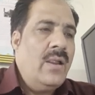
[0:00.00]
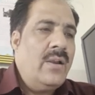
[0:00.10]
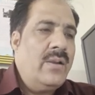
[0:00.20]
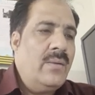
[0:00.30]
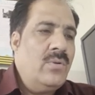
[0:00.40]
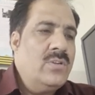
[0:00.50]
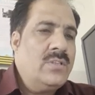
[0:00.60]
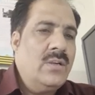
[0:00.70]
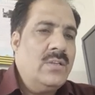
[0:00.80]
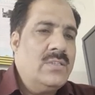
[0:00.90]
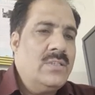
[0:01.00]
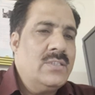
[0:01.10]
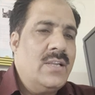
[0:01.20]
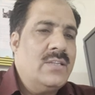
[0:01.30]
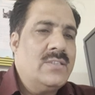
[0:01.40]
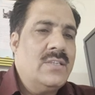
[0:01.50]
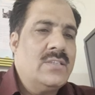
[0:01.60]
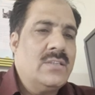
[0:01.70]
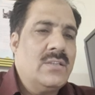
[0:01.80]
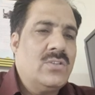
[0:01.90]
W is 36 and Z
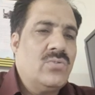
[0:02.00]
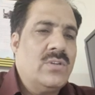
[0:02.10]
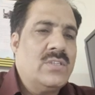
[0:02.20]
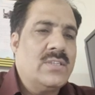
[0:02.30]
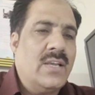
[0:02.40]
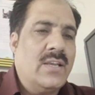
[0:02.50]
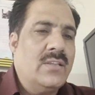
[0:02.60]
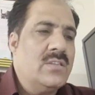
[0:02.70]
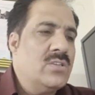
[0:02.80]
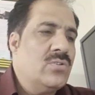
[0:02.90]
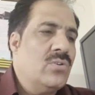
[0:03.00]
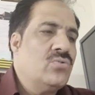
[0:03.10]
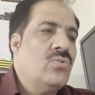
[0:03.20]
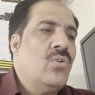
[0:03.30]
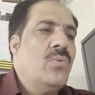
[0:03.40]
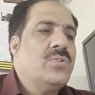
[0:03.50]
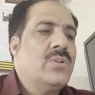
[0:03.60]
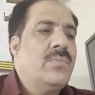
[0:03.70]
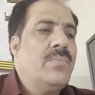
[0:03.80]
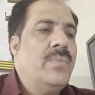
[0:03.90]
is 26. Again, this is wrong. So
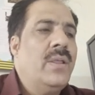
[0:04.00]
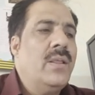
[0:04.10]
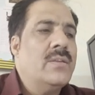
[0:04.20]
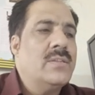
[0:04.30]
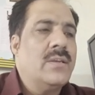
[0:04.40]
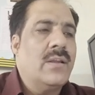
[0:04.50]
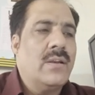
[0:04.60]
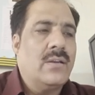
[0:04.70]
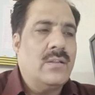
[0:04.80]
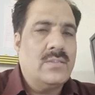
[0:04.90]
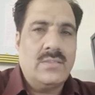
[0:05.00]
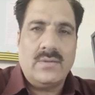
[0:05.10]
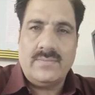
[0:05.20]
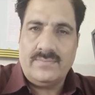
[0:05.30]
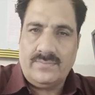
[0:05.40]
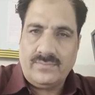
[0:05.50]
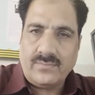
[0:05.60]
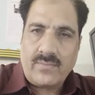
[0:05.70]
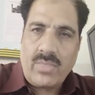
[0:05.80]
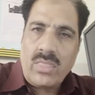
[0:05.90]
option B is the correct answer.
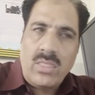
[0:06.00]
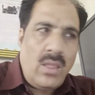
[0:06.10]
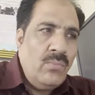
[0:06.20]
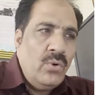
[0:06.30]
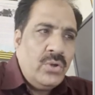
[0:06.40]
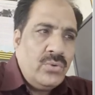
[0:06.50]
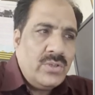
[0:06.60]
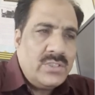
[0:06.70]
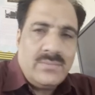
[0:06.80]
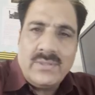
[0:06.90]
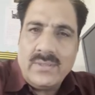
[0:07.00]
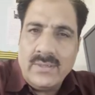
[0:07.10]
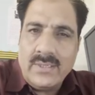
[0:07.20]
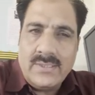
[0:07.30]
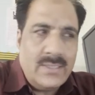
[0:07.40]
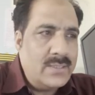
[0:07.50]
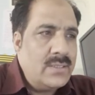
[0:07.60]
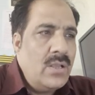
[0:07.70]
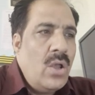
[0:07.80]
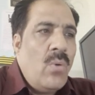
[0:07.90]
Moving to question number 36.
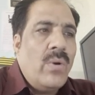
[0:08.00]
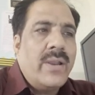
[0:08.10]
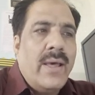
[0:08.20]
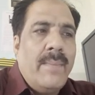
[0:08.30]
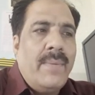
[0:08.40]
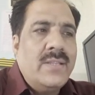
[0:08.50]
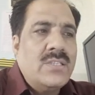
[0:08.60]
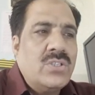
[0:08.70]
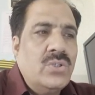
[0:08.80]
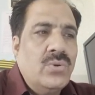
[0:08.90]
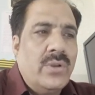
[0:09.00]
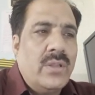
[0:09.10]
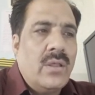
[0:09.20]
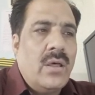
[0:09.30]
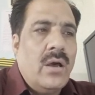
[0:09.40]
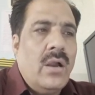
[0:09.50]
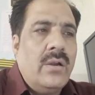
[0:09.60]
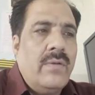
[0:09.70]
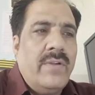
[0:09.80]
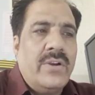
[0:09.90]
What happens during
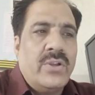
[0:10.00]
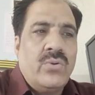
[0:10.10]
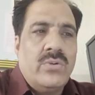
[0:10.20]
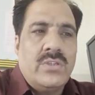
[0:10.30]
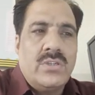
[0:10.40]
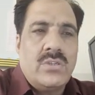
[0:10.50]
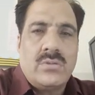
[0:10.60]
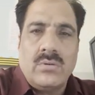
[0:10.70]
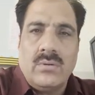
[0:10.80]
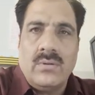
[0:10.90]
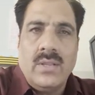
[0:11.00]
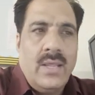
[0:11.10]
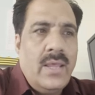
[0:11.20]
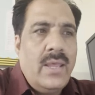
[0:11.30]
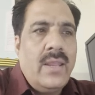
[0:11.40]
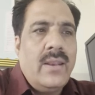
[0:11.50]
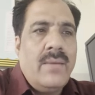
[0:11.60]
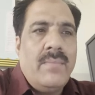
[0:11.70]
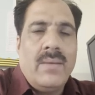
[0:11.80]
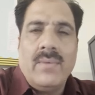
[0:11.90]
ventricular systole in
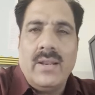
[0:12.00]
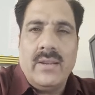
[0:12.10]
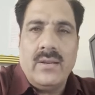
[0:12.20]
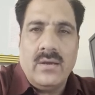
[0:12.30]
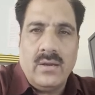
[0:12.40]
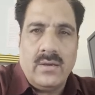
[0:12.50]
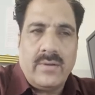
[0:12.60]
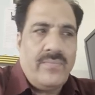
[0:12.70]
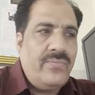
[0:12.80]
a mammalian heart?